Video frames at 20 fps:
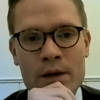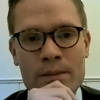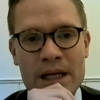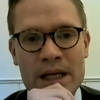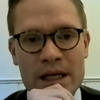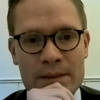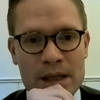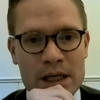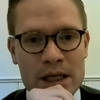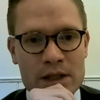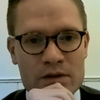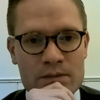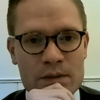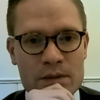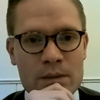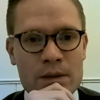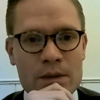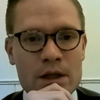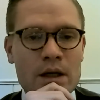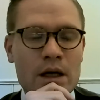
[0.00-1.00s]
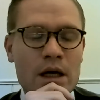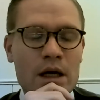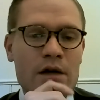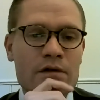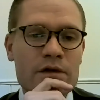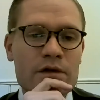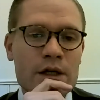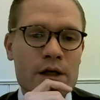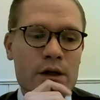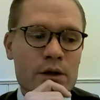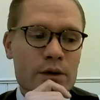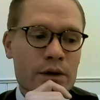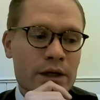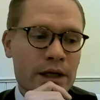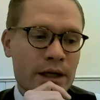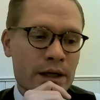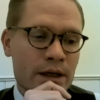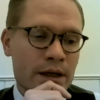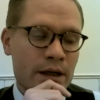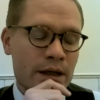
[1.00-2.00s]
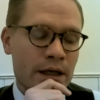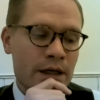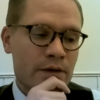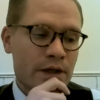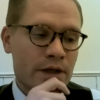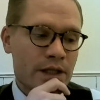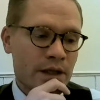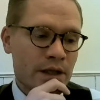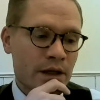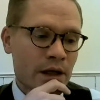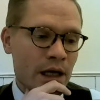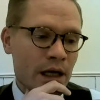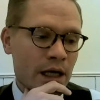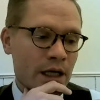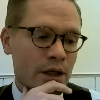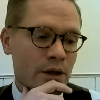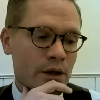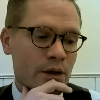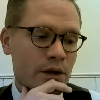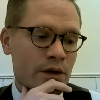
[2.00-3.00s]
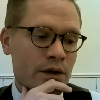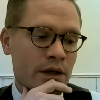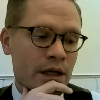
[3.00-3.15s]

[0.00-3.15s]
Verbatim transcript: on many parts of public life, including increasing the likelihood